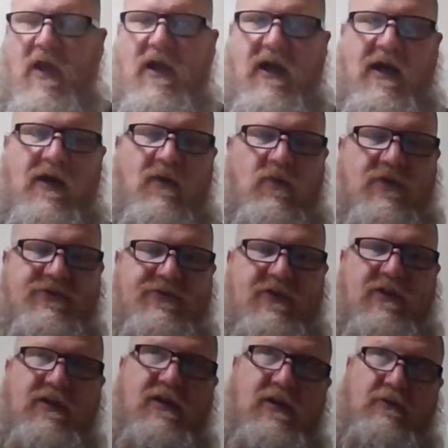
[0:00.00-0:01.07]
I was
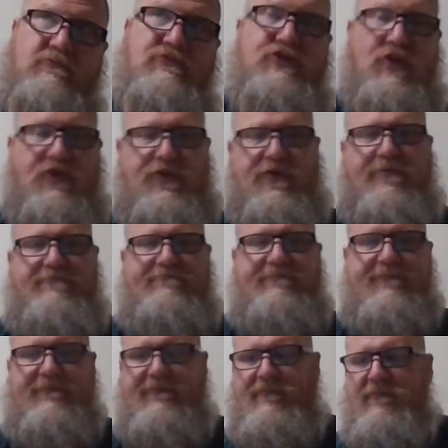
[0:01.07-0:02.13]
a junior.
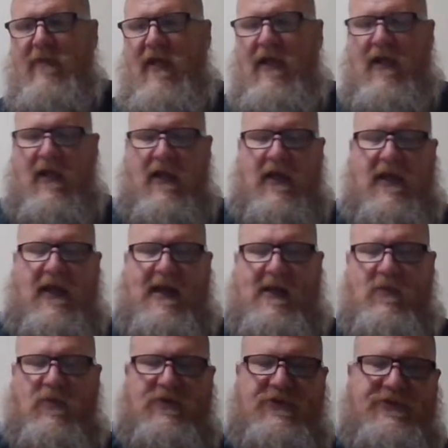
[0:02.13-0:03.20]

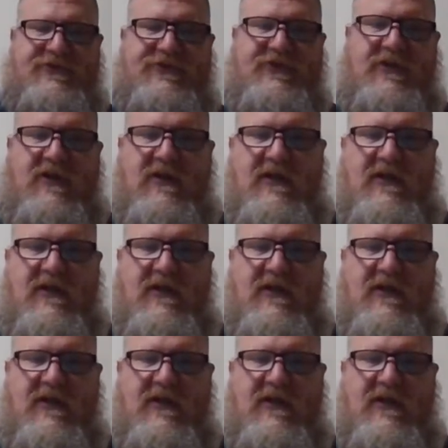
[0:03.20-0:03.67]
I was